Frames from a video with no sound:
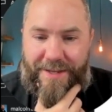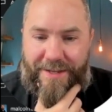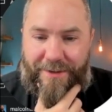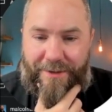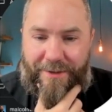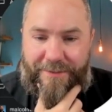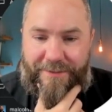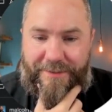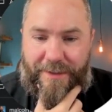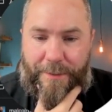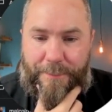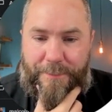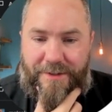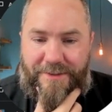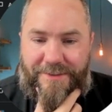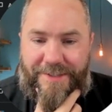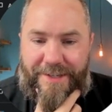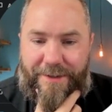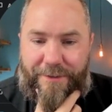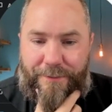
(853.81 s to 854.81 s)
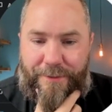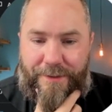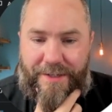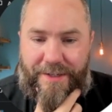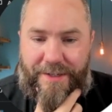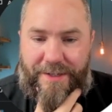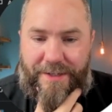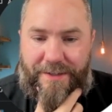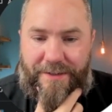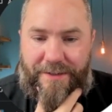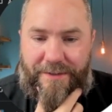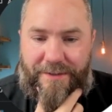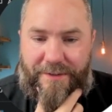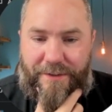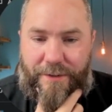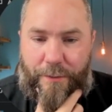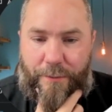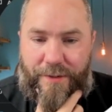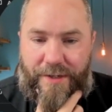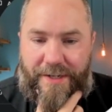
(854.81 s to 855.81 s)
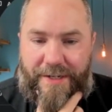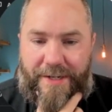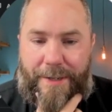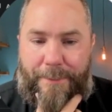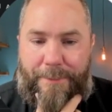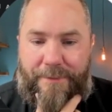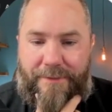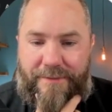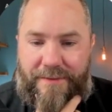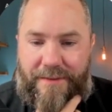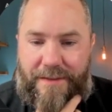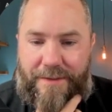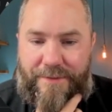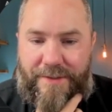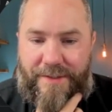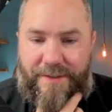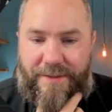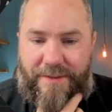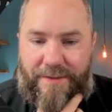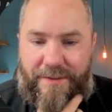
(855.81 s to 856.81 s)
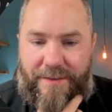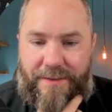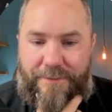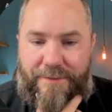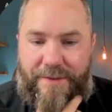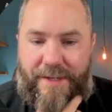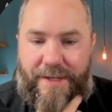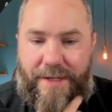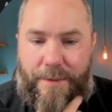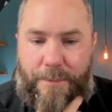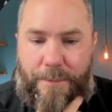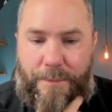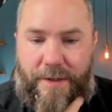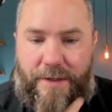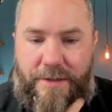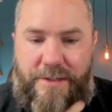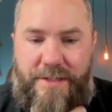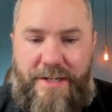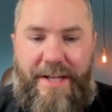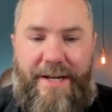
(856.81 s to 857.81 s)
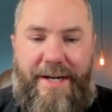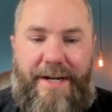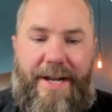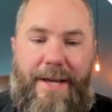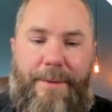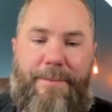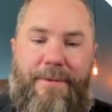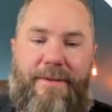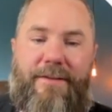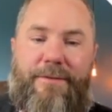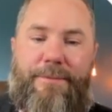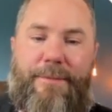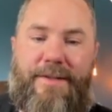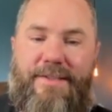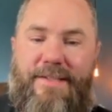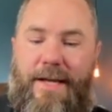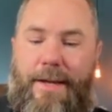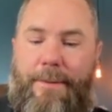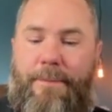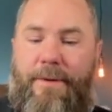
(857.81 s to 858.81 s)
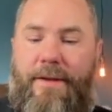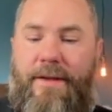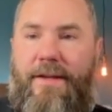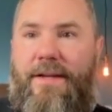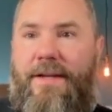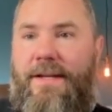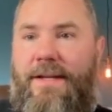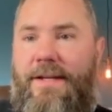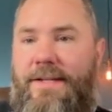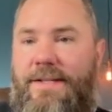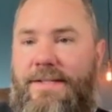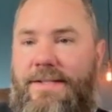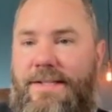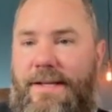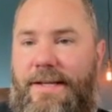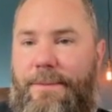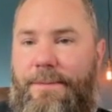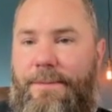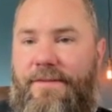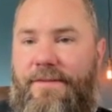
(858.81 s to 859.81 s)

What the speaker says: costs a nightmare, decoding Annapolis living on a budget in Annapolis, my top tips.